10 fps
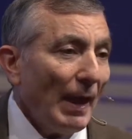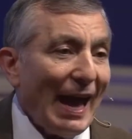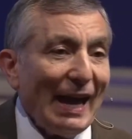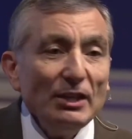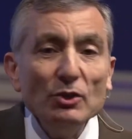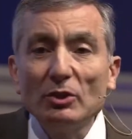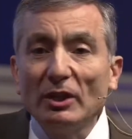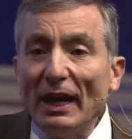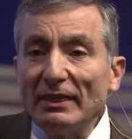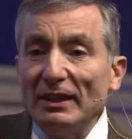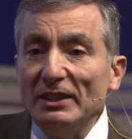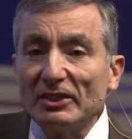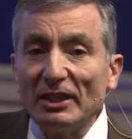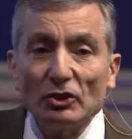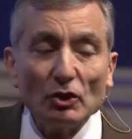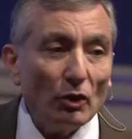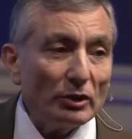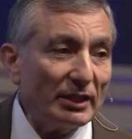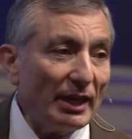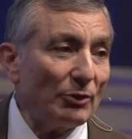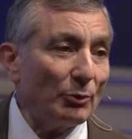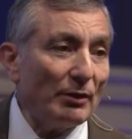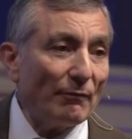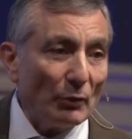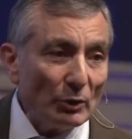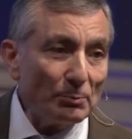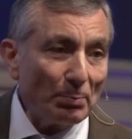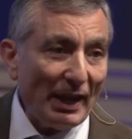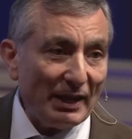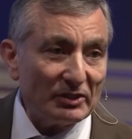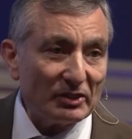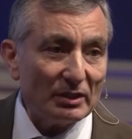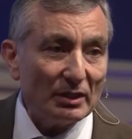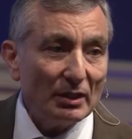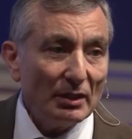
How do you get these things to hook together in the first place?